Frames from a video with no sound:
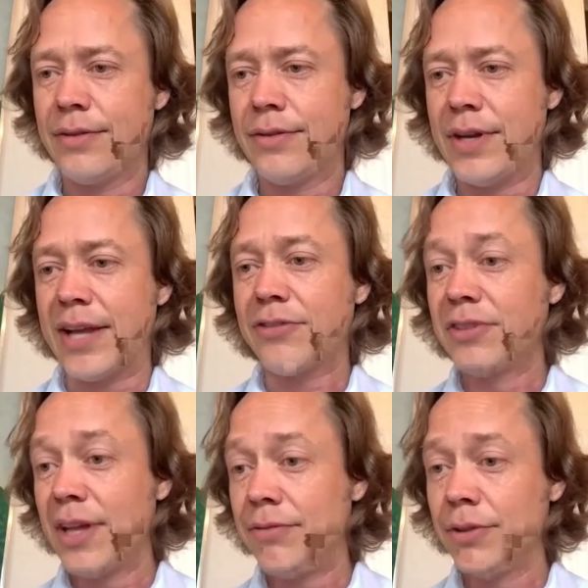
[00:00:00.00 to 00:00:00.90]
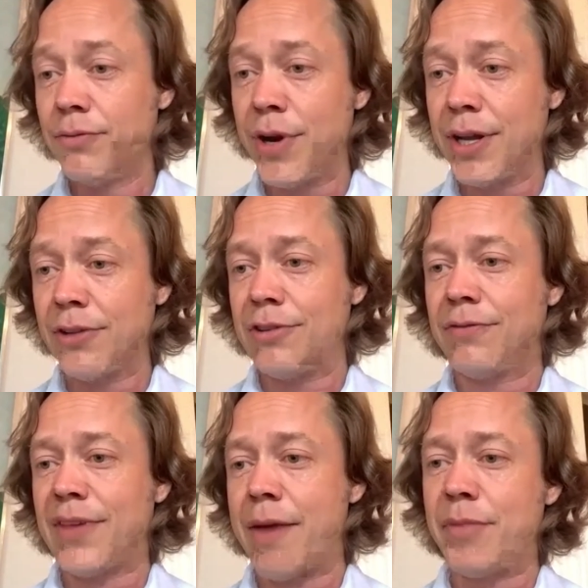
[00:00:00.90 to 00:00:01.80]
The next level of winning is
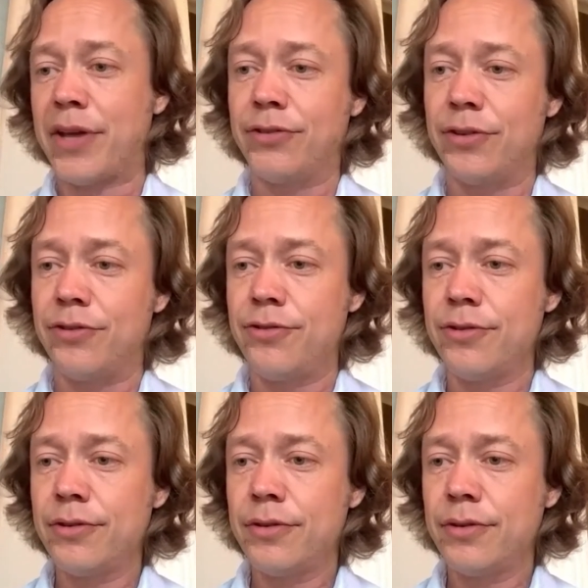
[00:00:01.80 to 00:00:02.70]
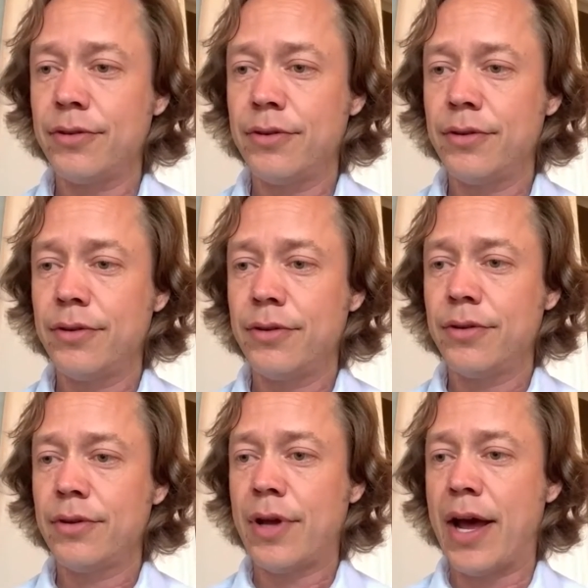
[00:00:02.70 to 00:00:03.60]
if that message
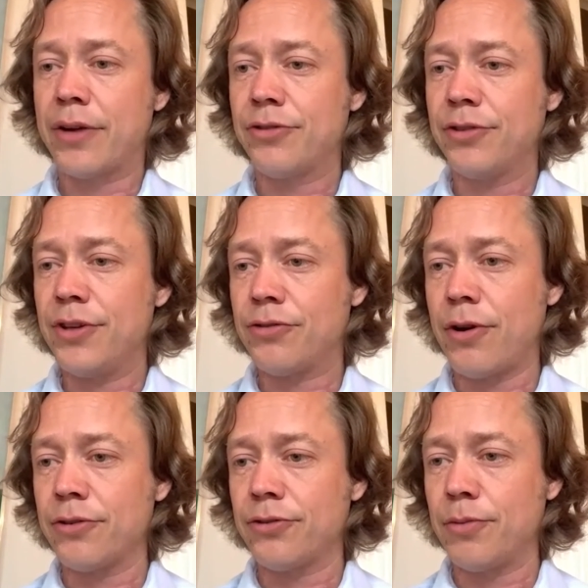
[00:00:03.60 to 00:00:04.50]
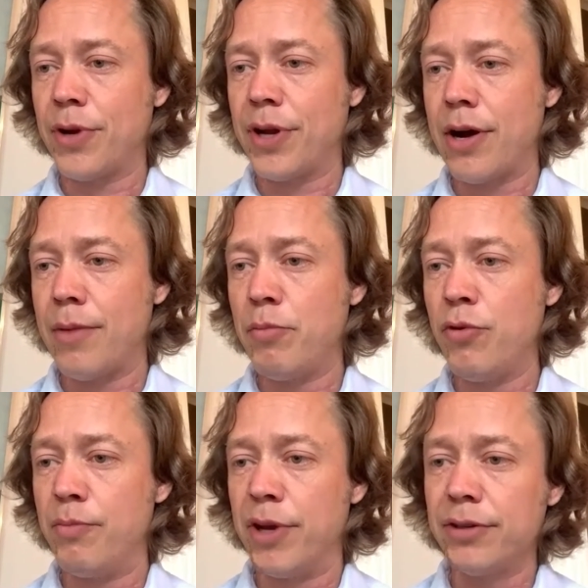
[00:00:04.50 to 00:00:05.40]
actually starts to become a
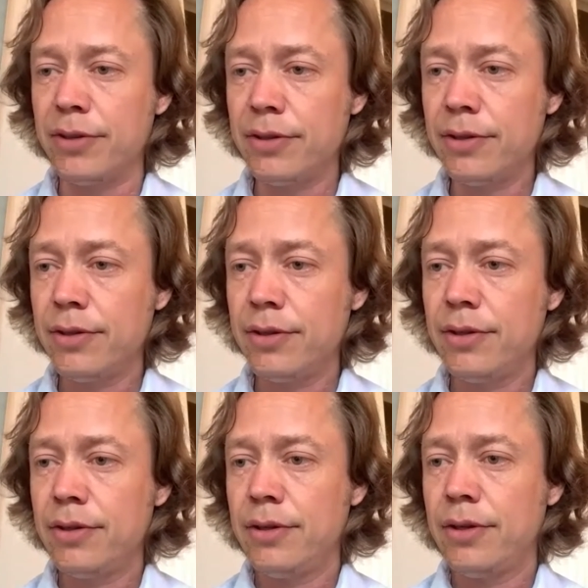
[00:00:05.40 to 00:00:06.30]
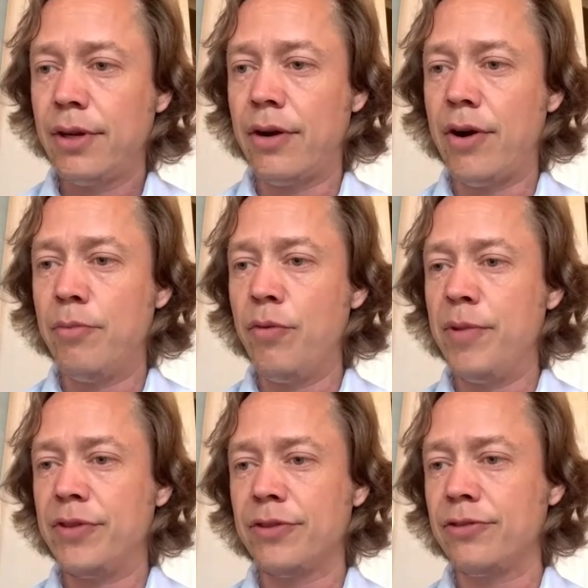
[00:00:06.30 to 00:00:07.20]
movement. A
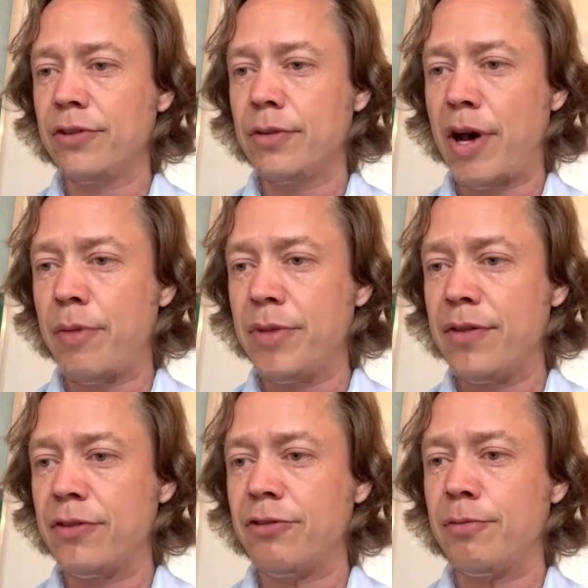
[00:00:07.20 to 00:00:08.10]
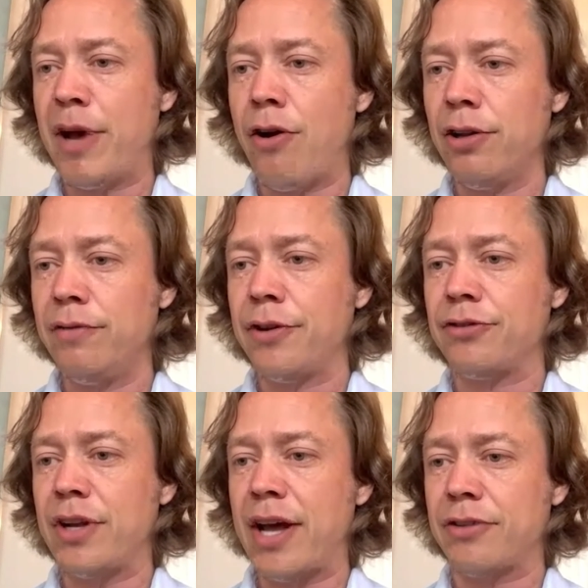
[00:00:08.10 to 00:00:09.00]
movement. This isn't about me. This is about all of
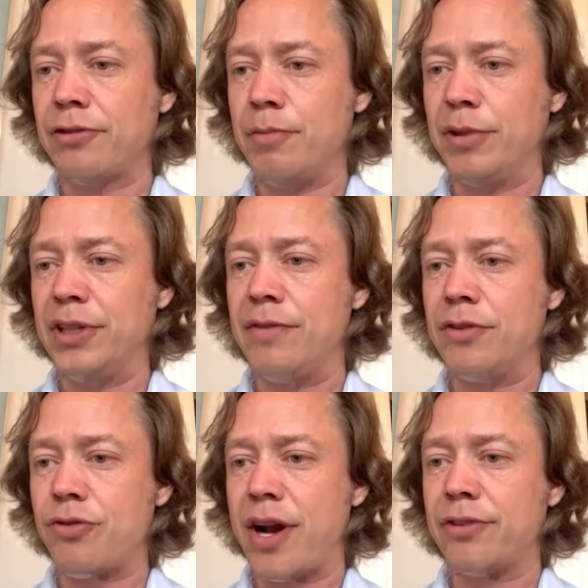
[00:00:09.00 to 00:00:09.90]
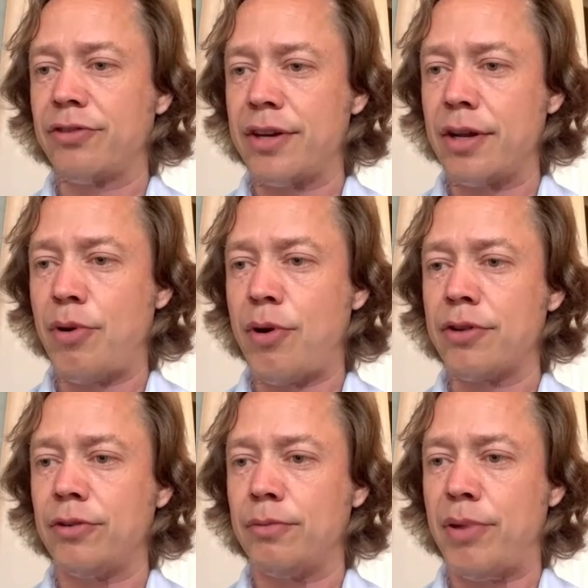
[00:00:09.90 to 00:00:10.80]
us that actually believe in transcending
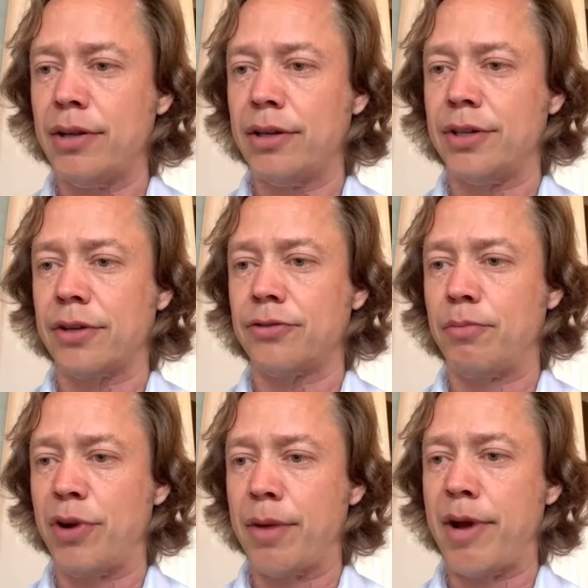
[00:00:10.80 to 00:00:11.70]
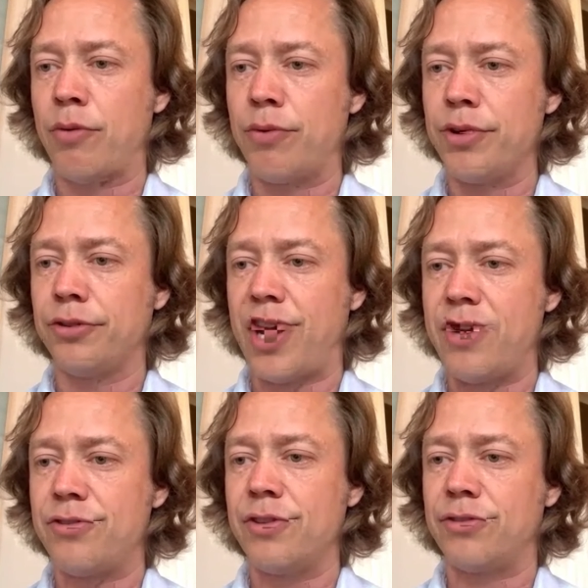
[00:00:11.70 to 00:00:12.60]
partisan politics to bring about real
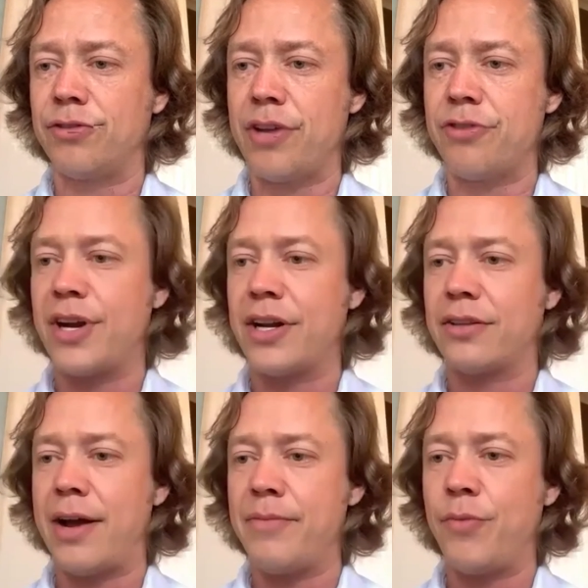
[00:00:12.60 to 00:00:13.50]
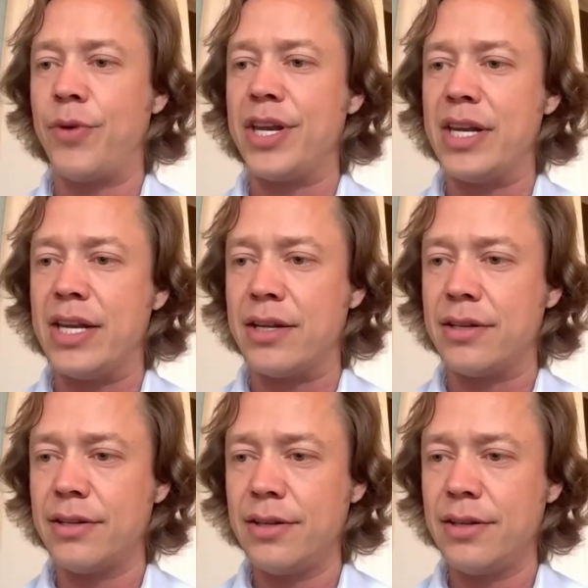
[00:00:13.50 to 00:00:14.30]
change in this nation at a time that we need it.